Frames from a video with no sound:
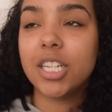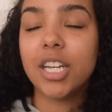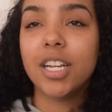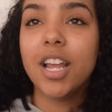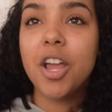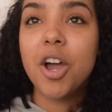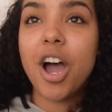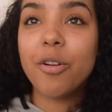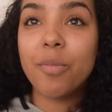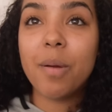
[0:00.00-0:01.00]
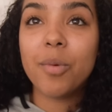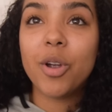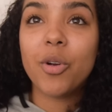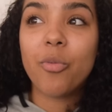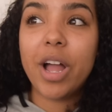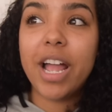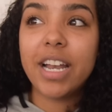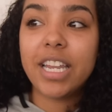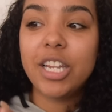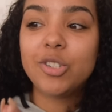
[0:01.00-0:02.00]
And I remember
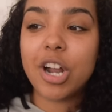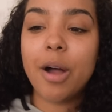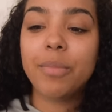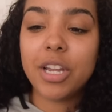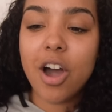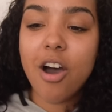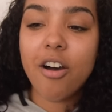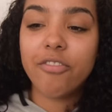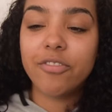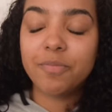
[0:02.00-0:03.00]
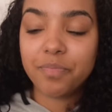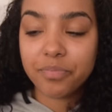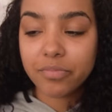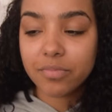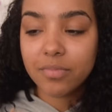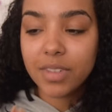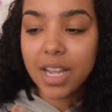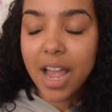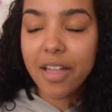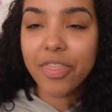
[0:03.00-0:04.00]
when he dropped me off
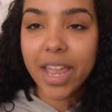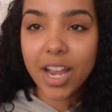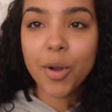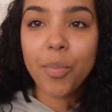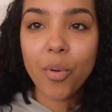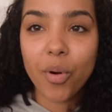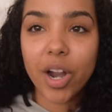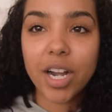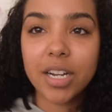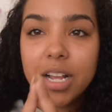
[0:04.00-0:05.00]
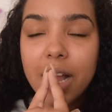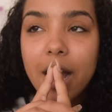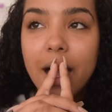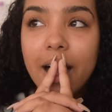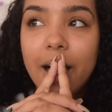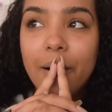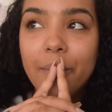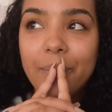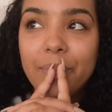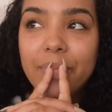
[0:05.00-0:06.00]
at the airport,
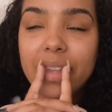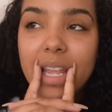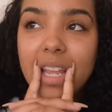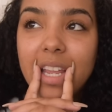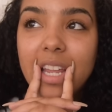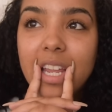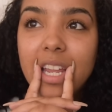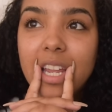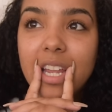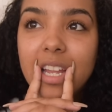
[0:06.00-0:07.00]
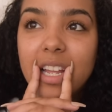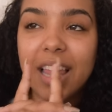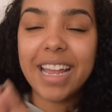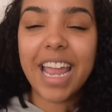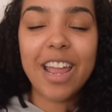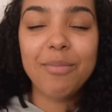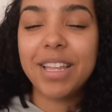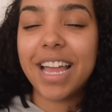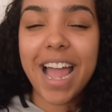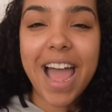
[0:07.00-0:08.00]
um, he like gave me
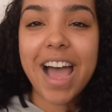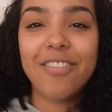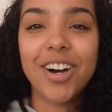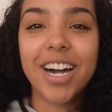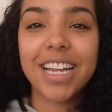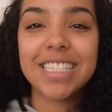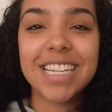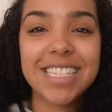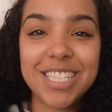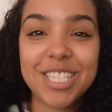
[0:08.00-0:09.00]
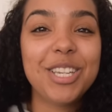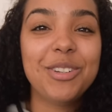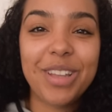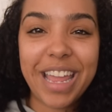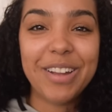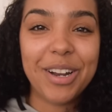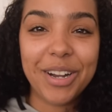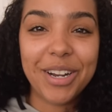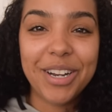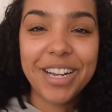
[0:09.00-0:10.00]
like a half hug and said, see you
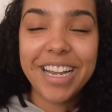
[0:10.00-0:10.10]
later.